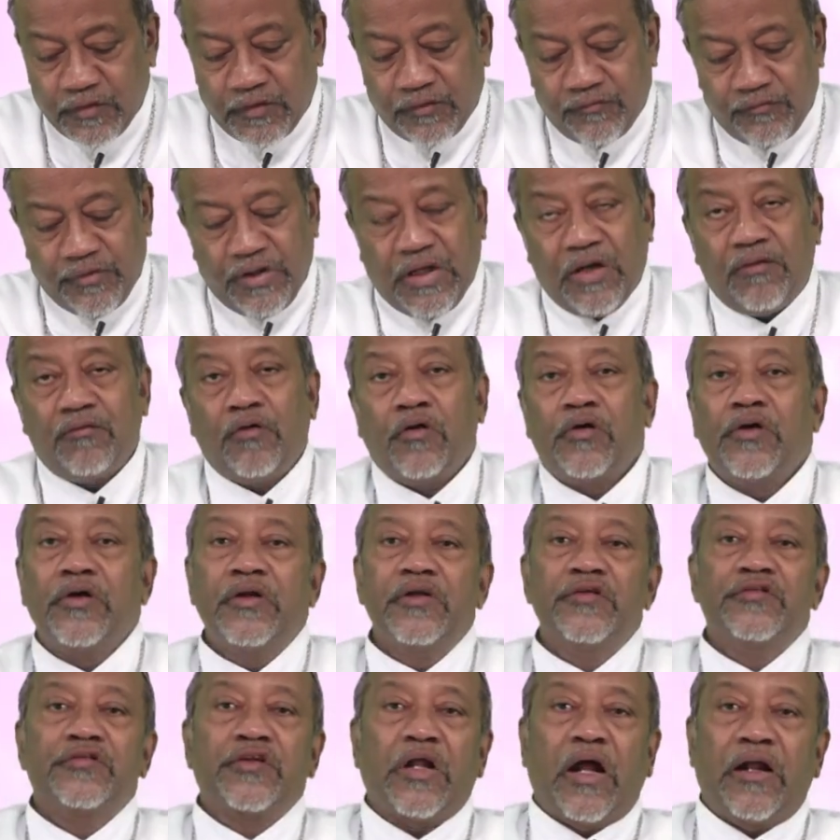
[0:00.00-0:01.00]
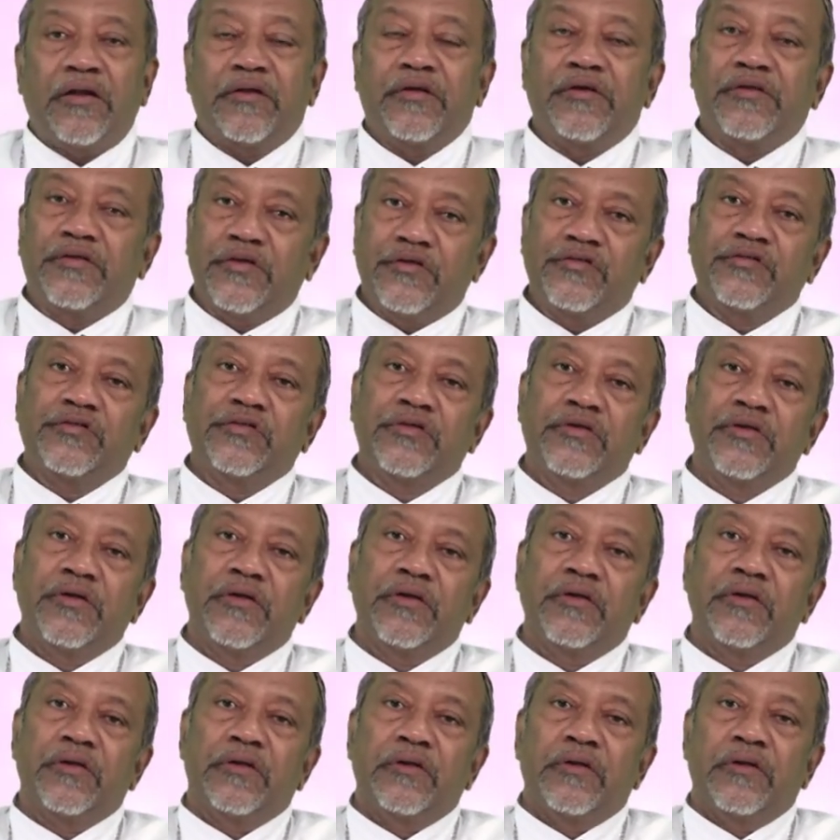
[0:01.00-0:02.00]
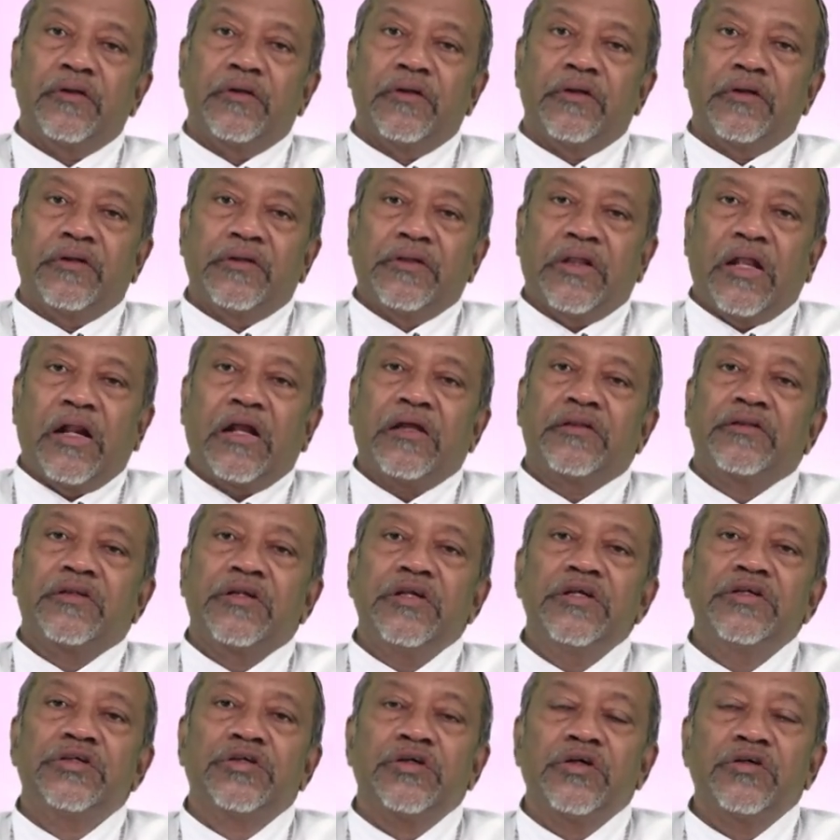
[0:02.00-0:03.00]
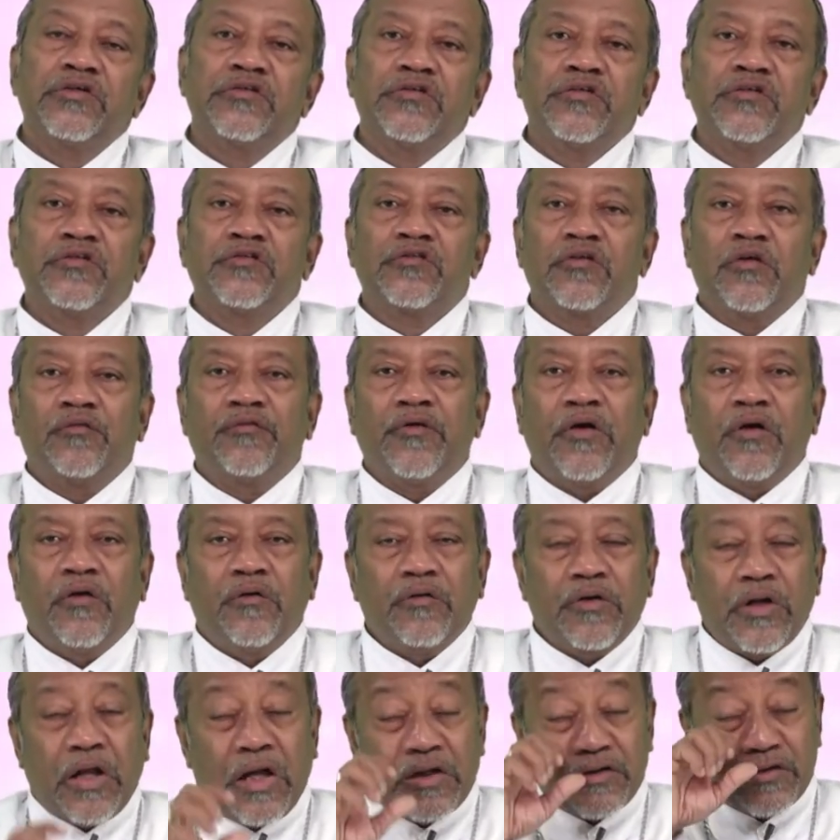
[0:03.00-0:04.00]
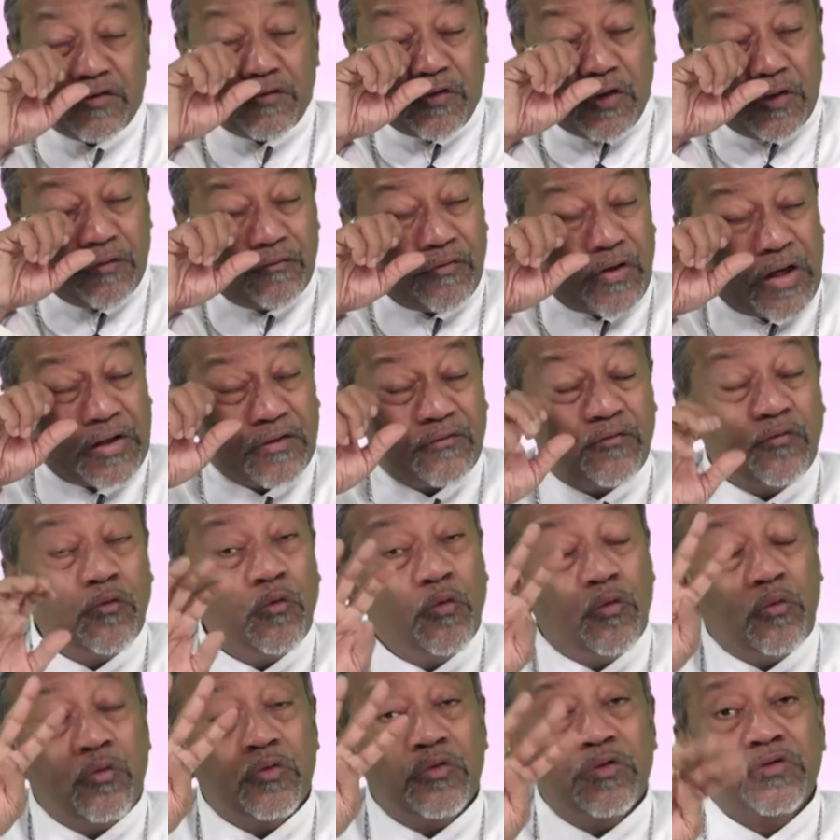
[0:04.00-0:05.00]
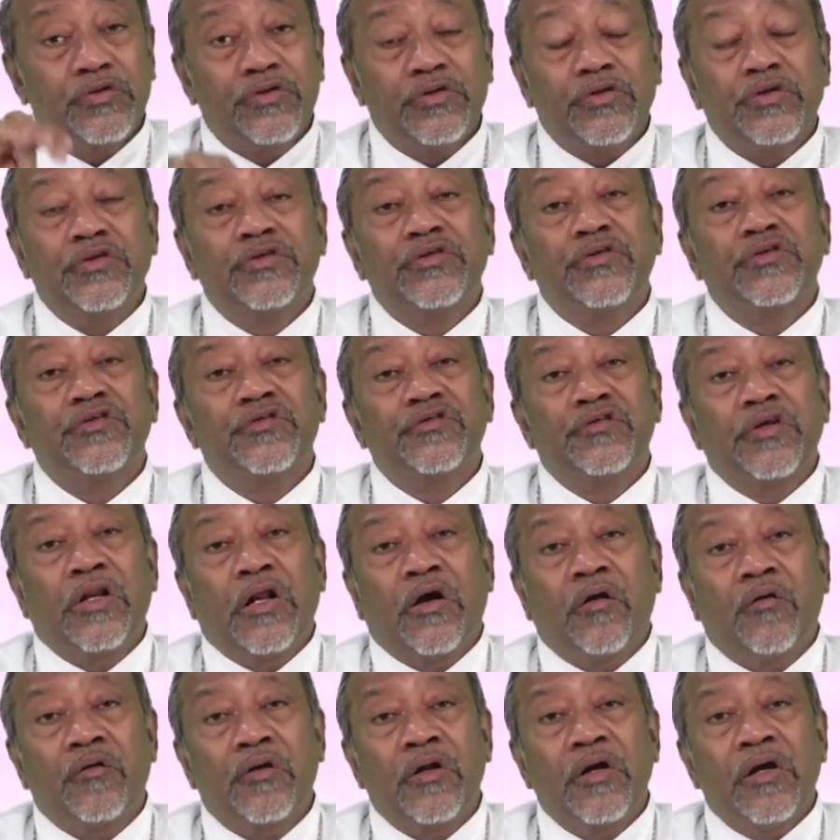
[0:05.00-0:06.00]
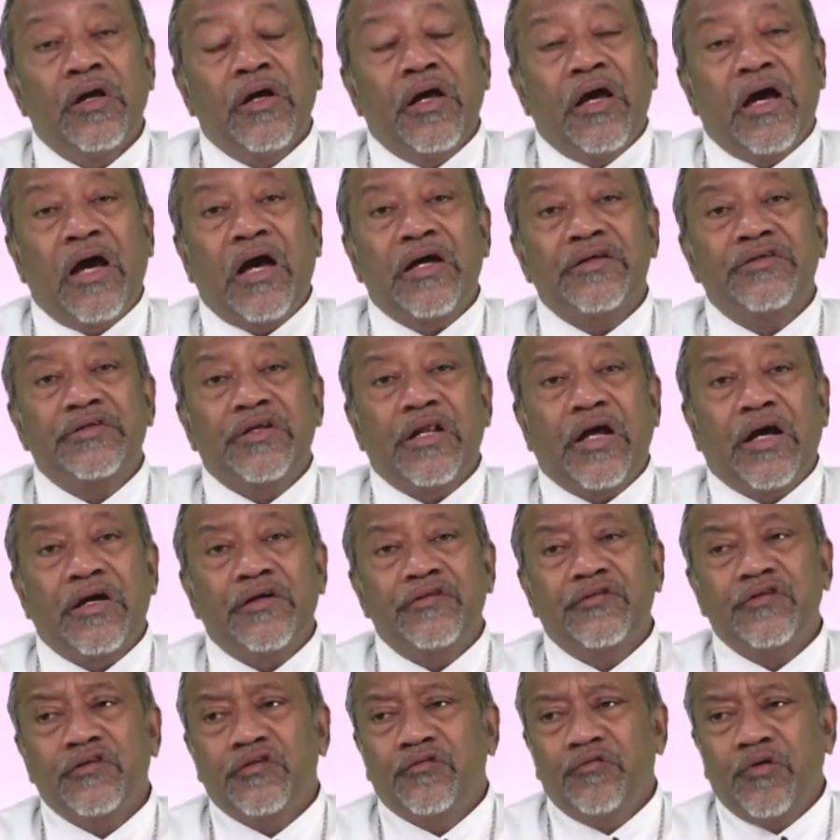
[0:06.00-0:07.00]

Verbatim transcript: We have already started this. There are three churches of our Raj, in fact, four churches in our Archdiocese.